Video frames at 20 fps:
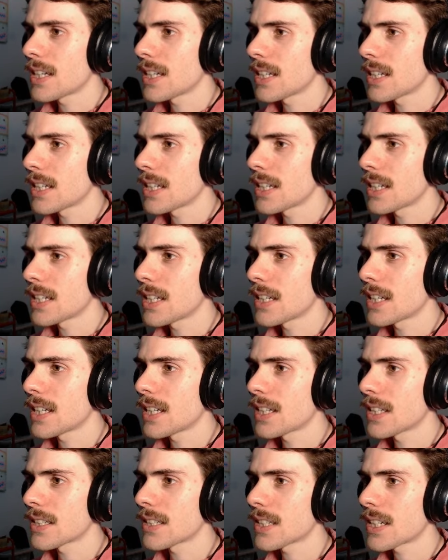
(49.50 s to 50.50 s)

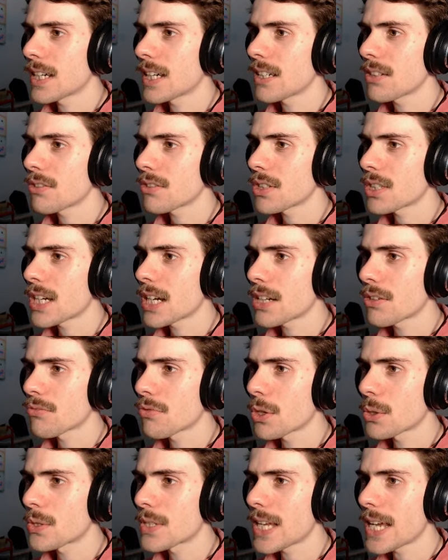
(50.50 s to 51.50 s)
and kind of
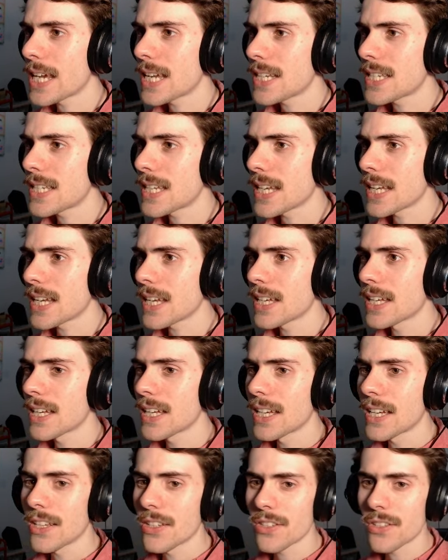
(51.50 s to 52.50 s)
rotate it
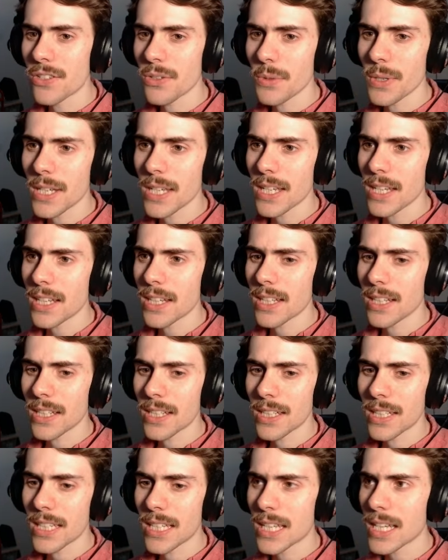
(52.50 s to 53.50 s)
so it
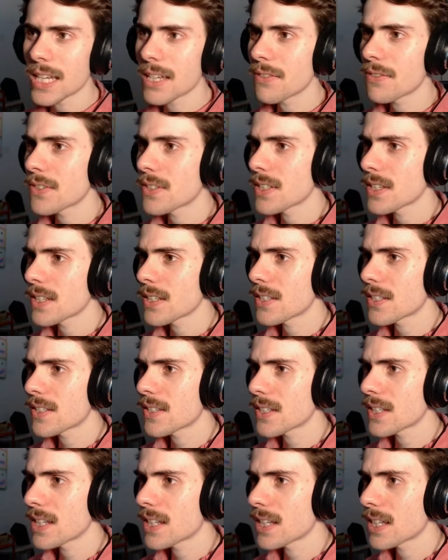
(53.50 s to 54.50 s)
gives
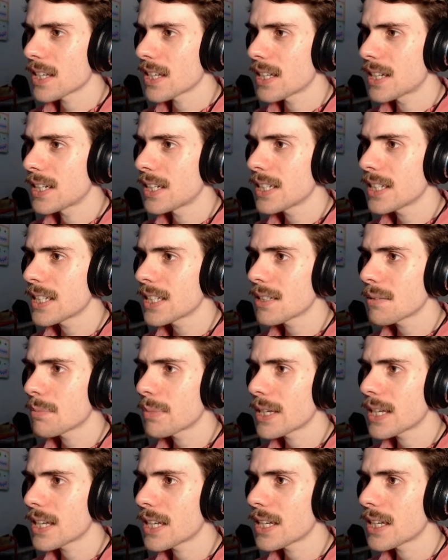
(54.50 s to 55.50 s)
us a little
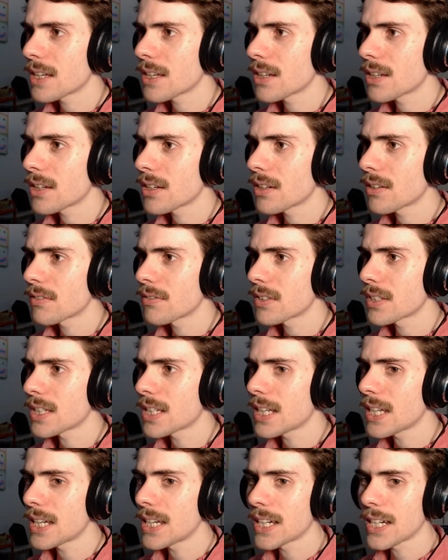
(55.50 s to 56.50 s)
bit of
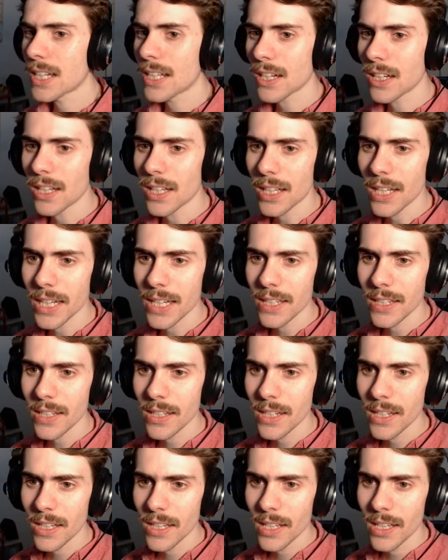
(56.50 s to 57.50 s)
an incline
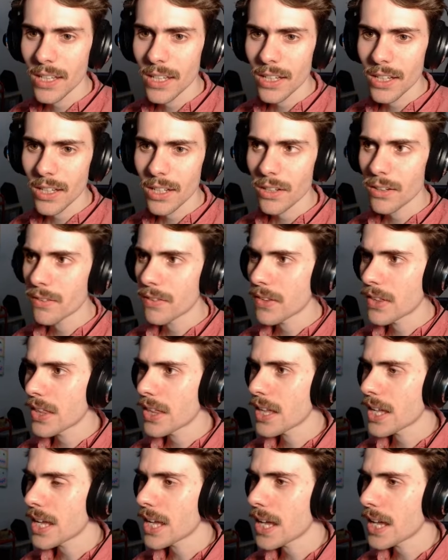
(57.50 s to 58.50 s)
over
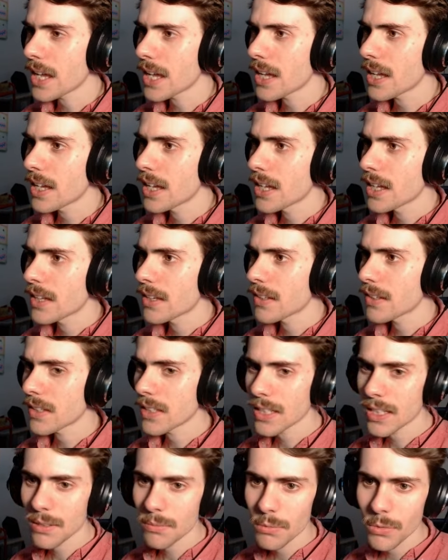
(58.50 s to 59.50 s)
there.
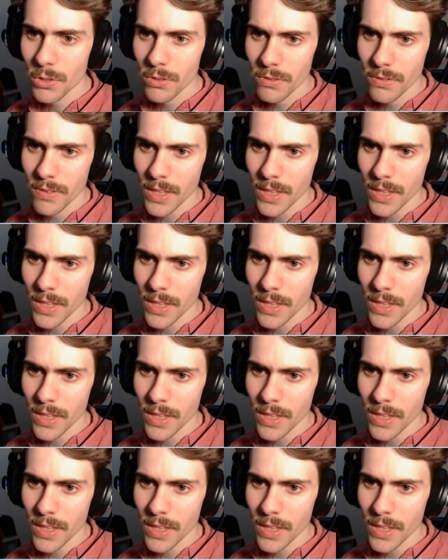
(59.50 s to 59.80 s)
I can move